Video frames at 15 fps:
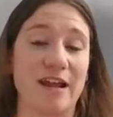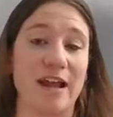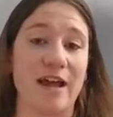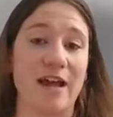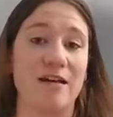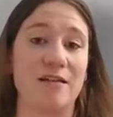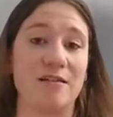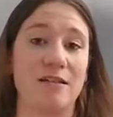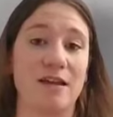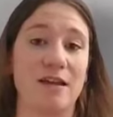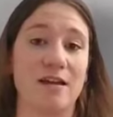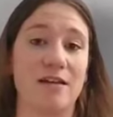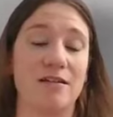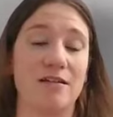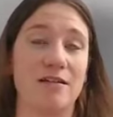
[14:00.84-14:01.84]

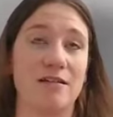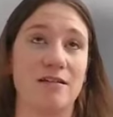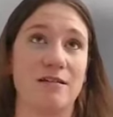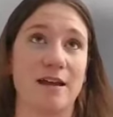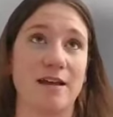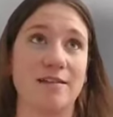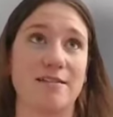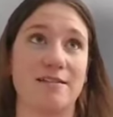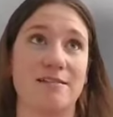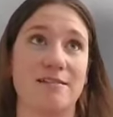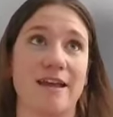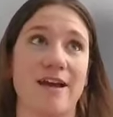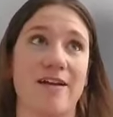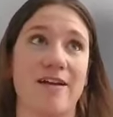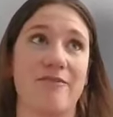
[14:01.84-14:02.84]
I didn't
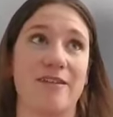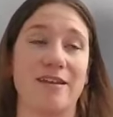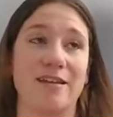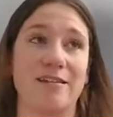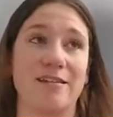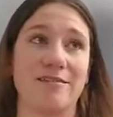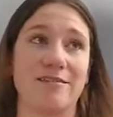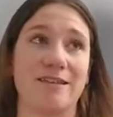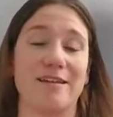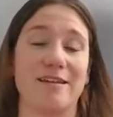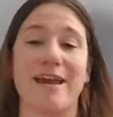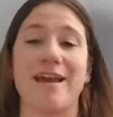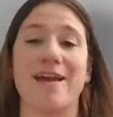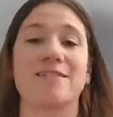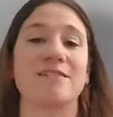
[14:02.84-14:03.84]
have anything
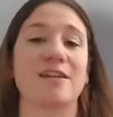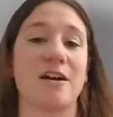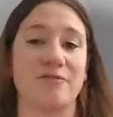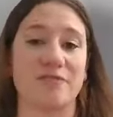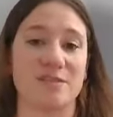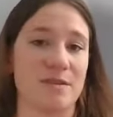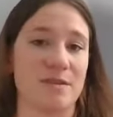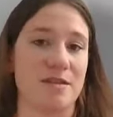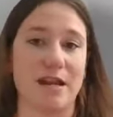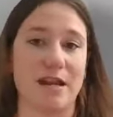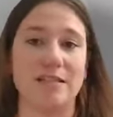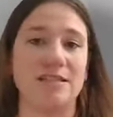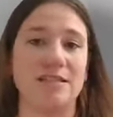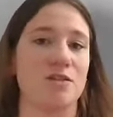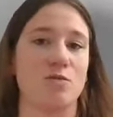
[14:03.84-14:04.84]
handcuffed to me that
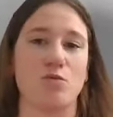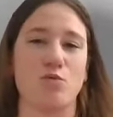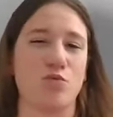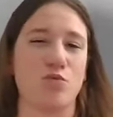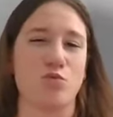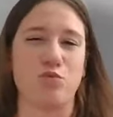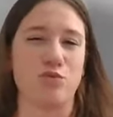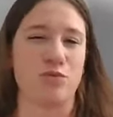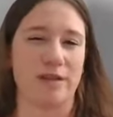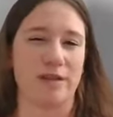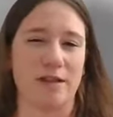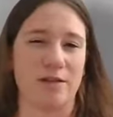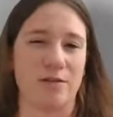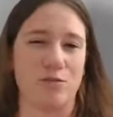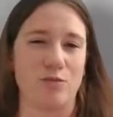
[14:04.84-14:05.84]
I didn't
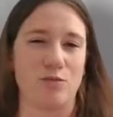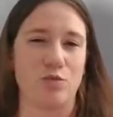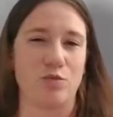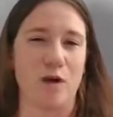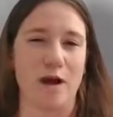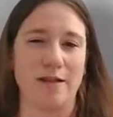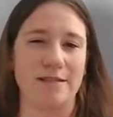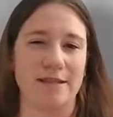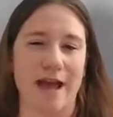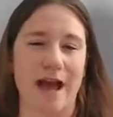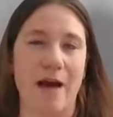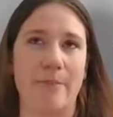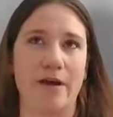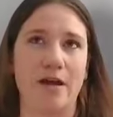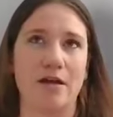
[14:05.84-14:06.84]
really want to
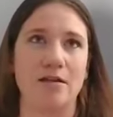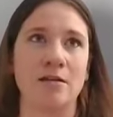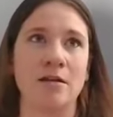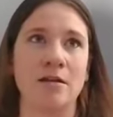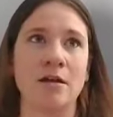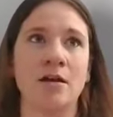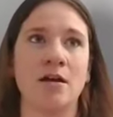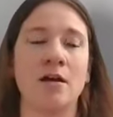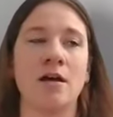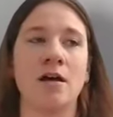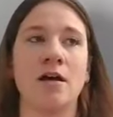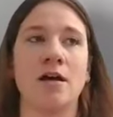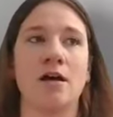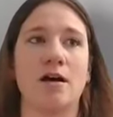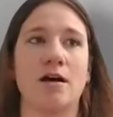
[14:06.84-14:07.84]
happen.
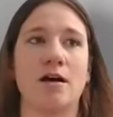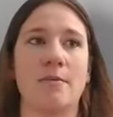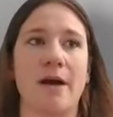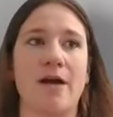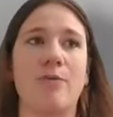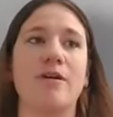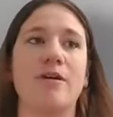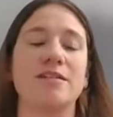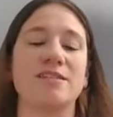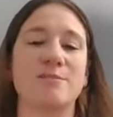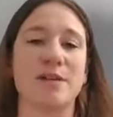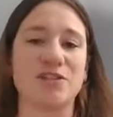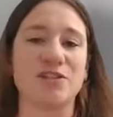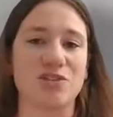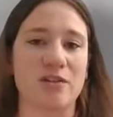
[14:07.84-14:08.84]
I wanted to
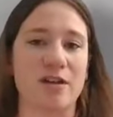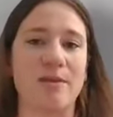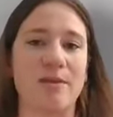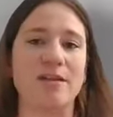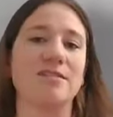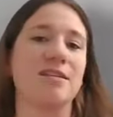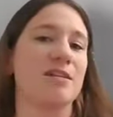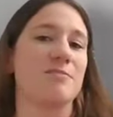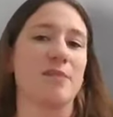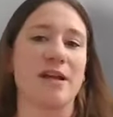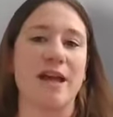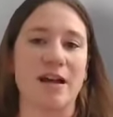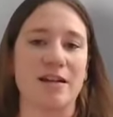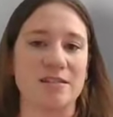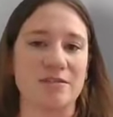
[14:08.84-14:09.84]
make sure I maintained my
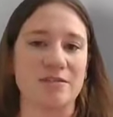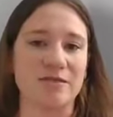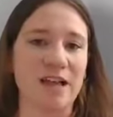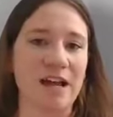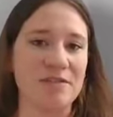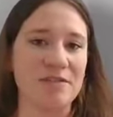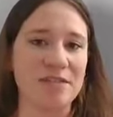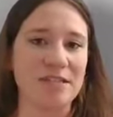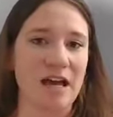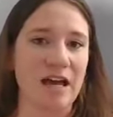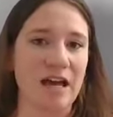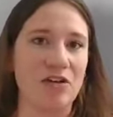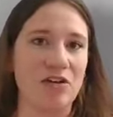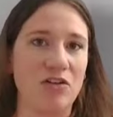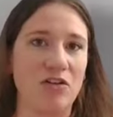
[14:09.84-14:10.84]
active
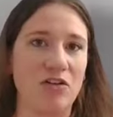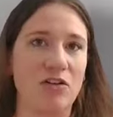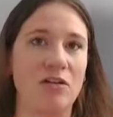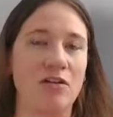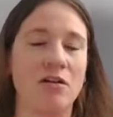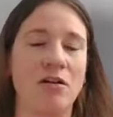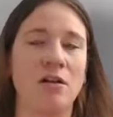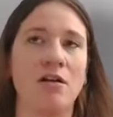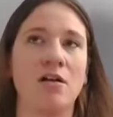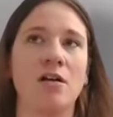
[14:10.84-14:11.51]
lifestyle.